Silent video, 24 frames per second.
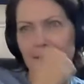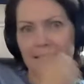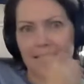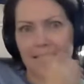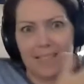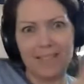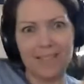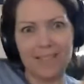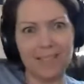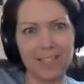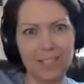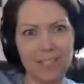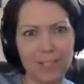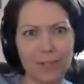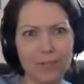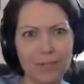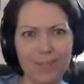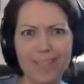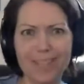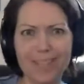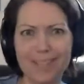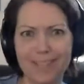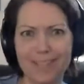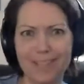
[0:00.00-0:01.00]
you
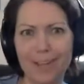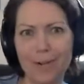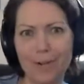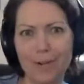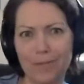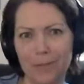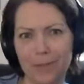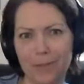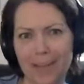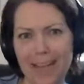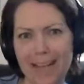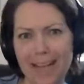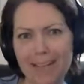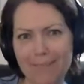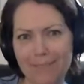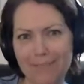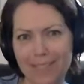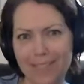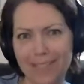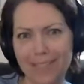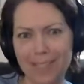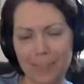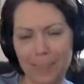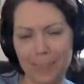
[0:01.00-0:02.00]
need to know if you have
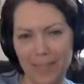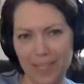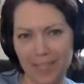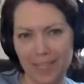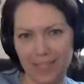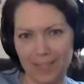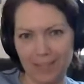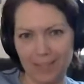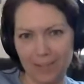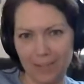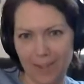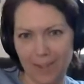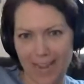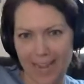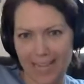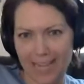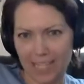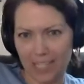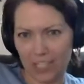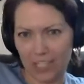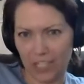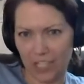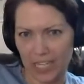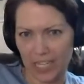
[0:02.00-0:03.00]
this, because
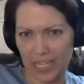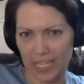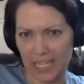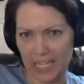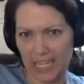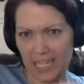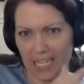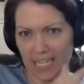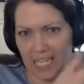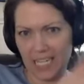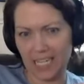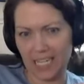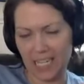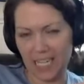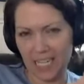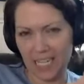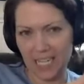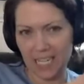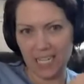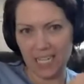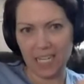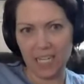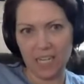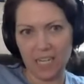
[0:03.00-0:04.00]
otherwise you're going to like
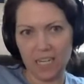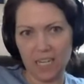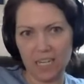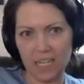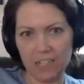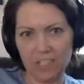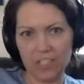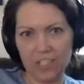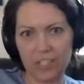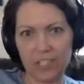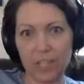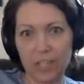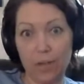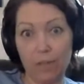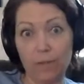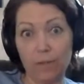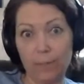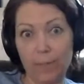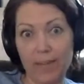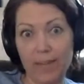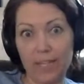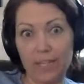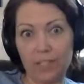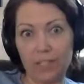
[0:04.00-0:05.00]
hurt yourself or
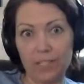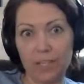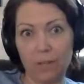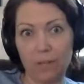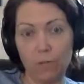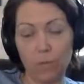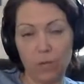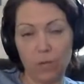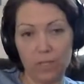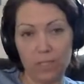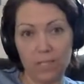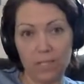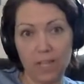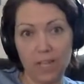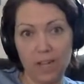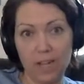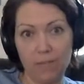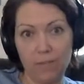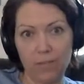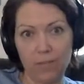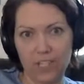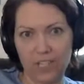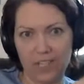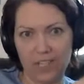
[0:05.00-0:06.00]
make yourself worse off,
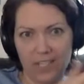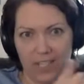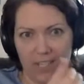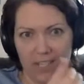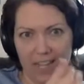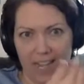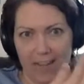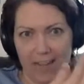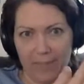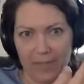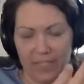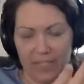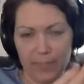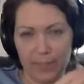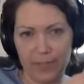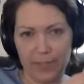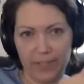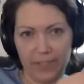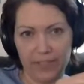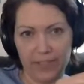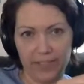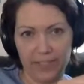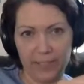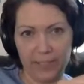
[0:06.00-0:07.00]
which I think I'm
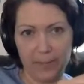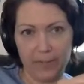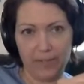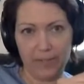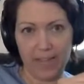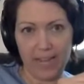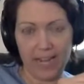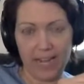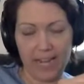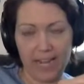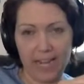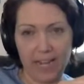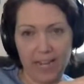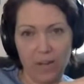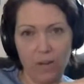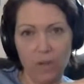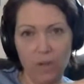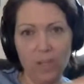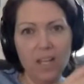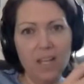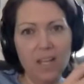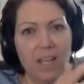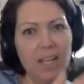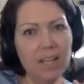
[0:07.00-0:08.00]
experiencing some of that now.
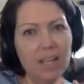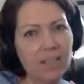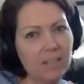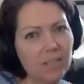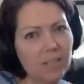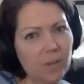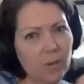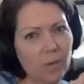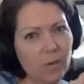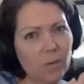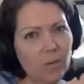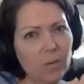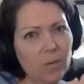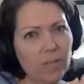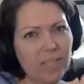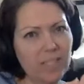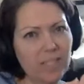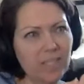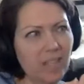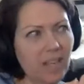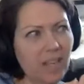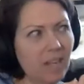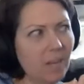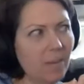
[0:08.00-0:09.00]
So let's
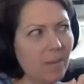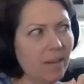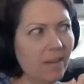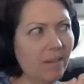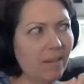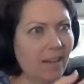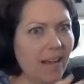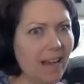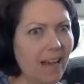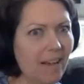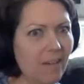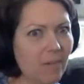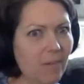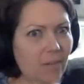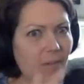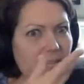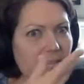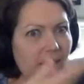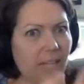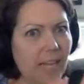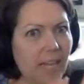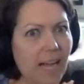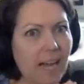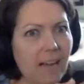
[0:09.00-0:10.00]
talk about how do
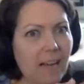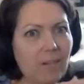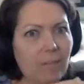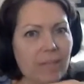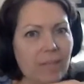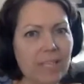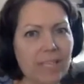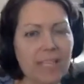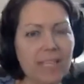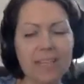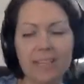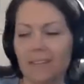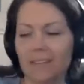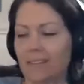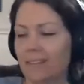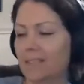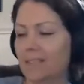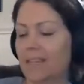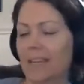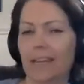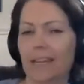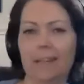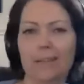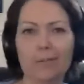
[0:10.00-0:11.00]
we get a
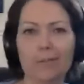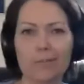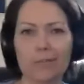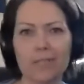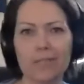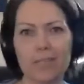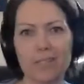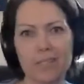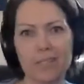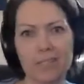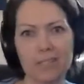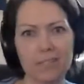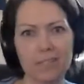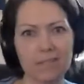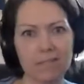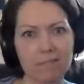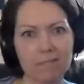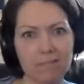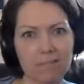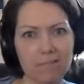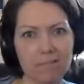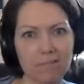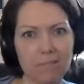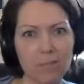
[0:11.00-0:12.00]
diagnosis?
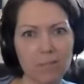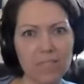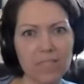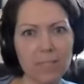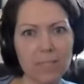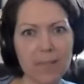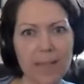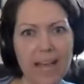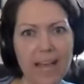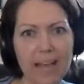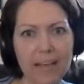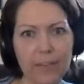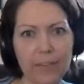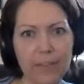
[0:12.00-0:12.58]
What's the path?